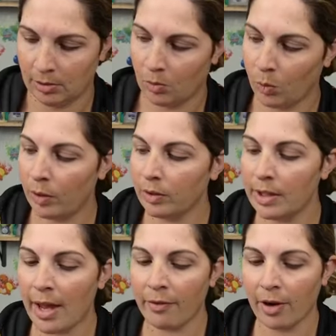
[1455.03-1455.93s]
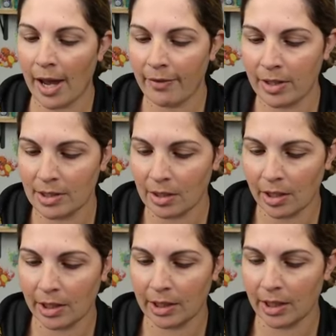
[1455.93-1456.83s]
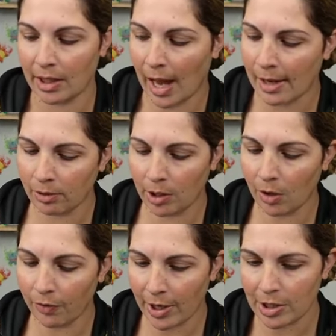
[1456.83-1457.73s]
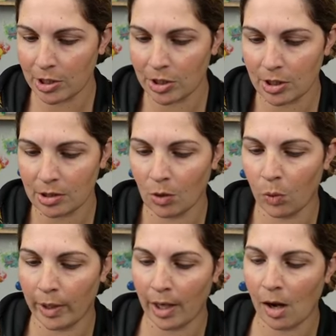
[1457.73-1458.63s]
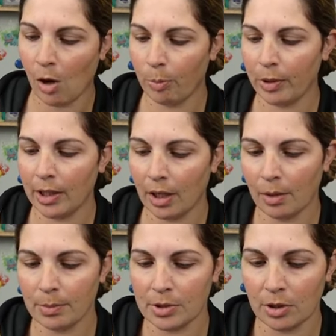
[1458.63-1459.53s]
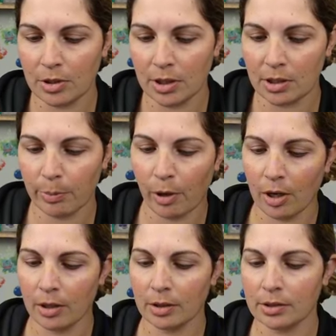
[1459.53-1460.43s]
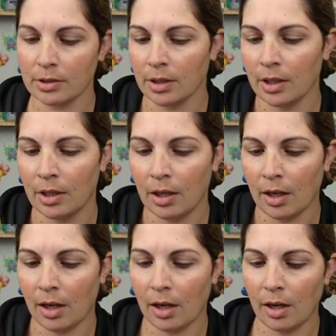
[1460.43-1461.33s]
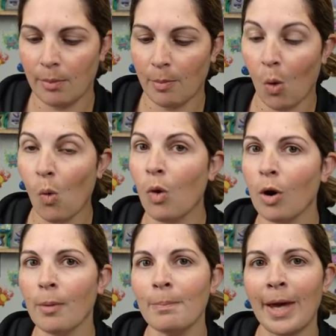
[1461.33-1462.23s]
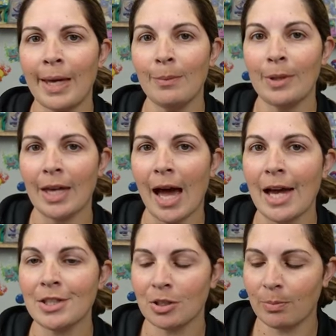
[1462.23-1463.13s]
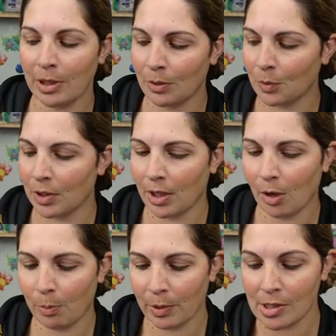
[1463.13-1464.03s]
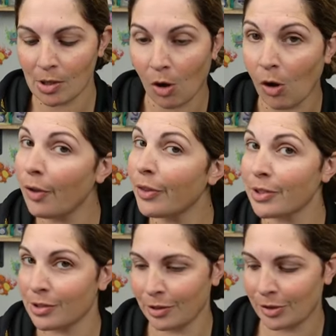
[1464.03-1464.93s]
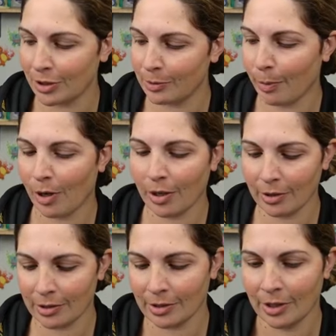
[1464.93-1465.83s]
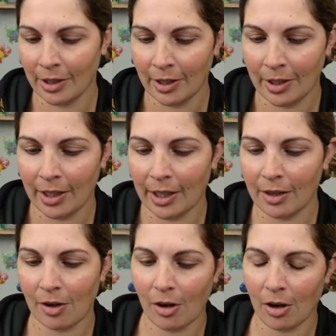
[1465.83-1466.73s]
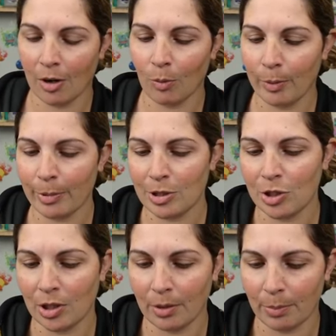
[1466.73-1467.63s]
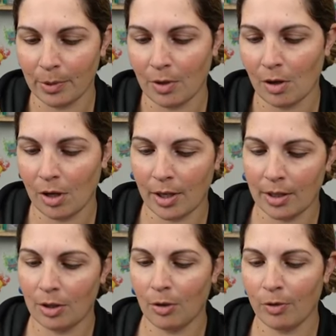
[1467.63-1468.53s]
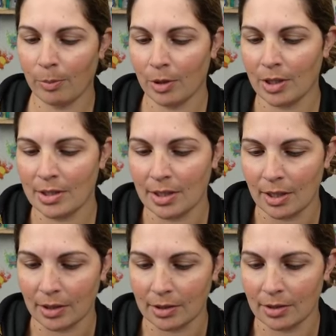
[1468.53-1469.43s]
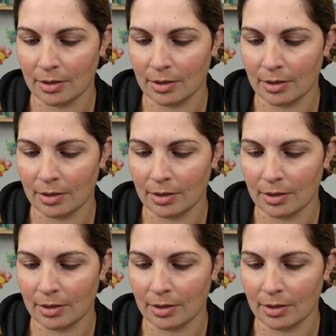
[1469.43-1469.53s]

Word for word: We'll never have this luck again. I don't know if I should just quit opening up Surging Sparks. Um, or maybe I should be the one that opens all the Surging Sparks in our Rip and Ship on November the sixth.